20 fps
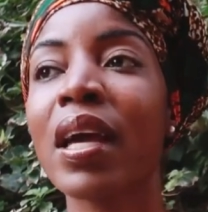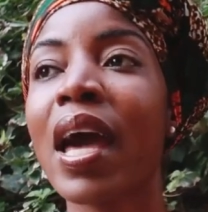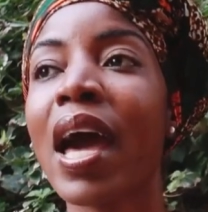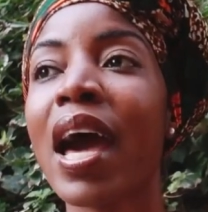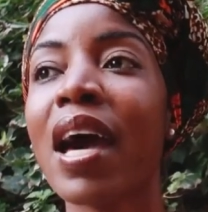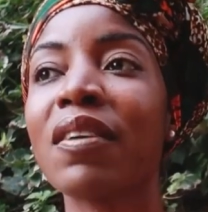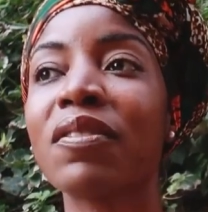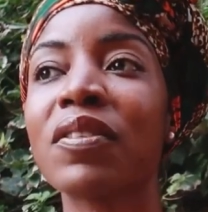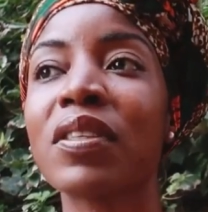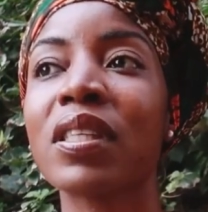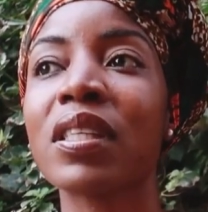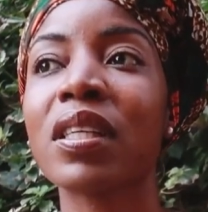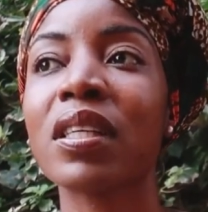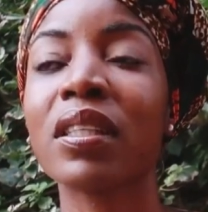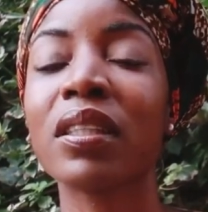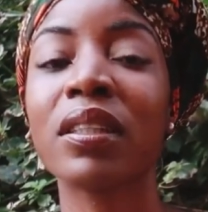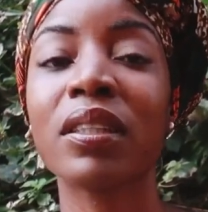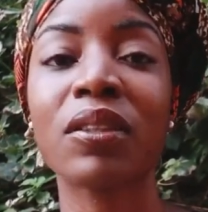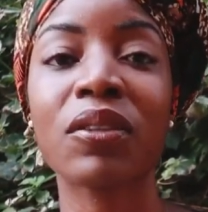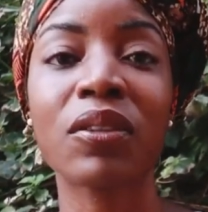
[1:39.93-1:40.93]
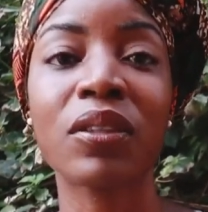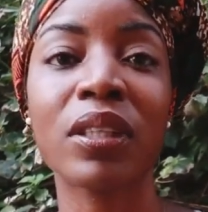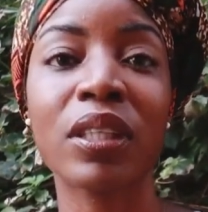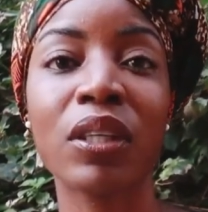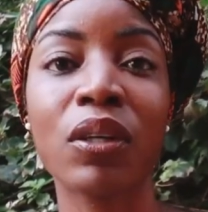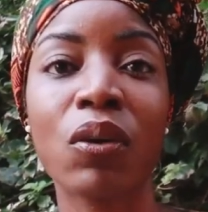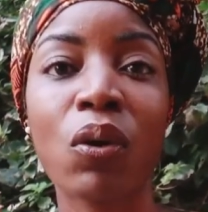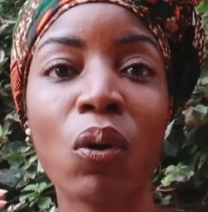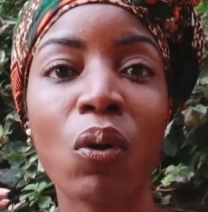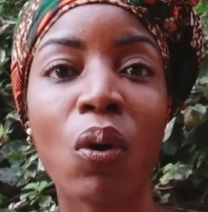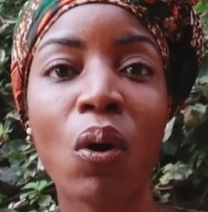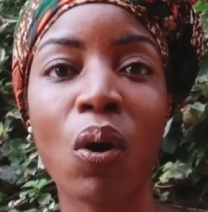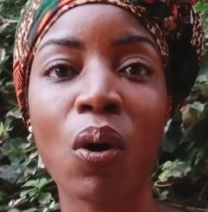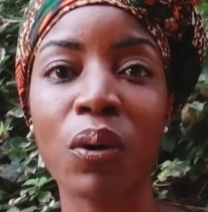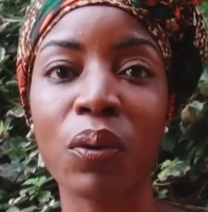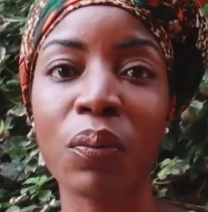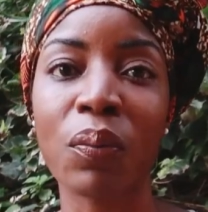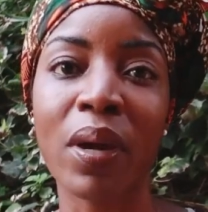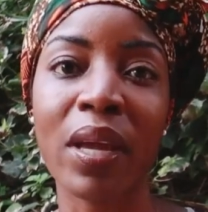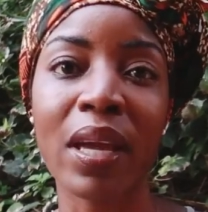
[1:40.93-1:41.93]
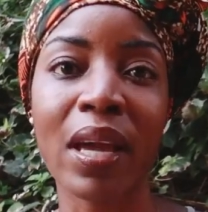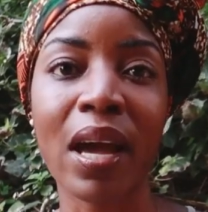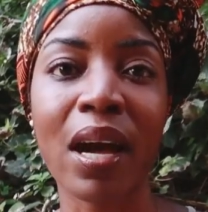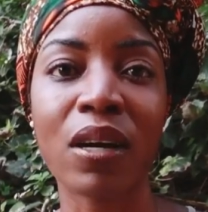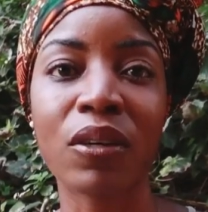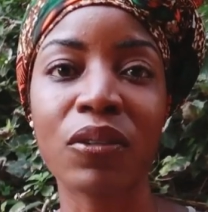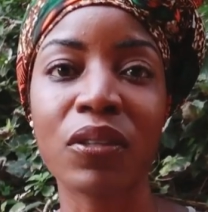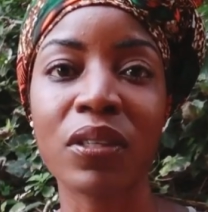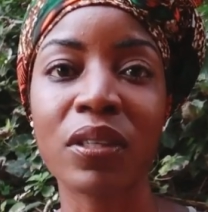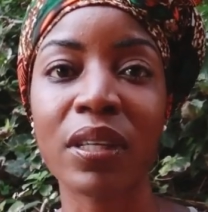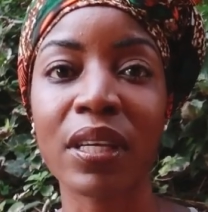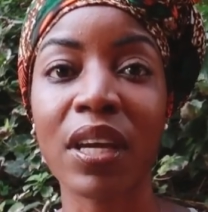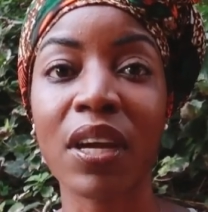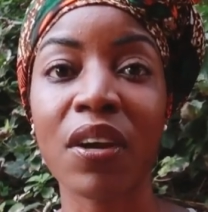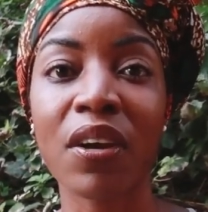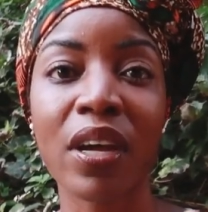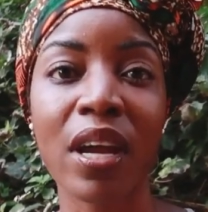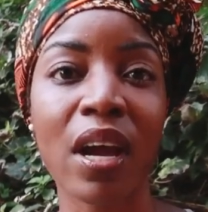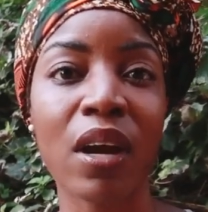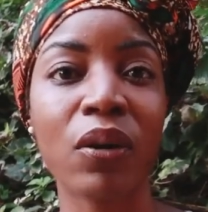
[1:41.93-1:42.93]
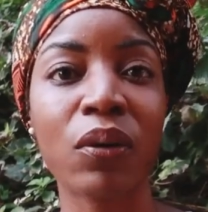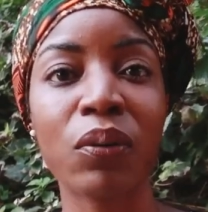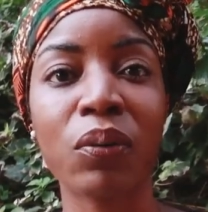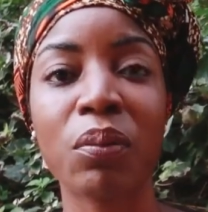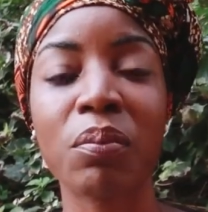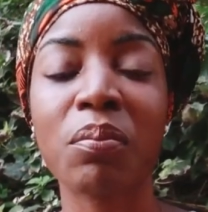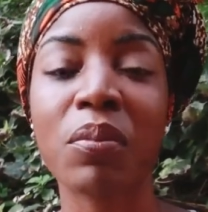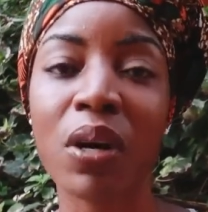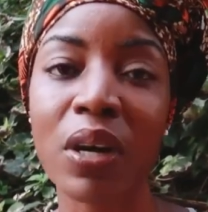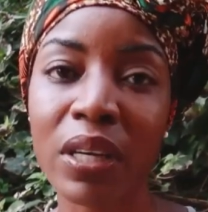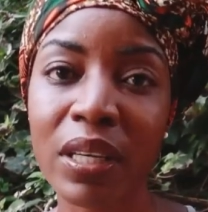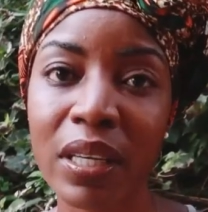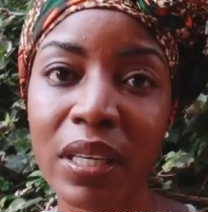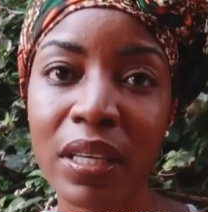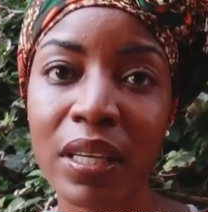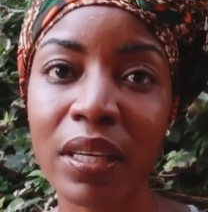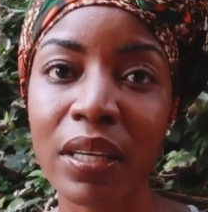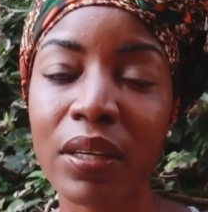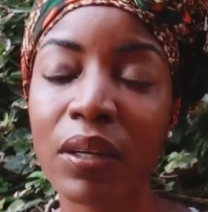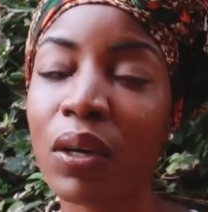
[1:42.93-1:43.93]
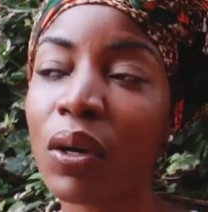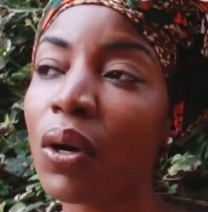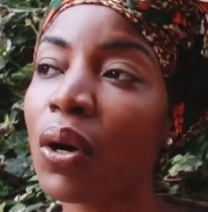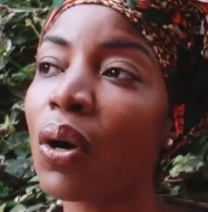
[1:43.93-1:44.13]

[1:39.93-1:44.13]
have to literally go all the way out to Kariakoo Market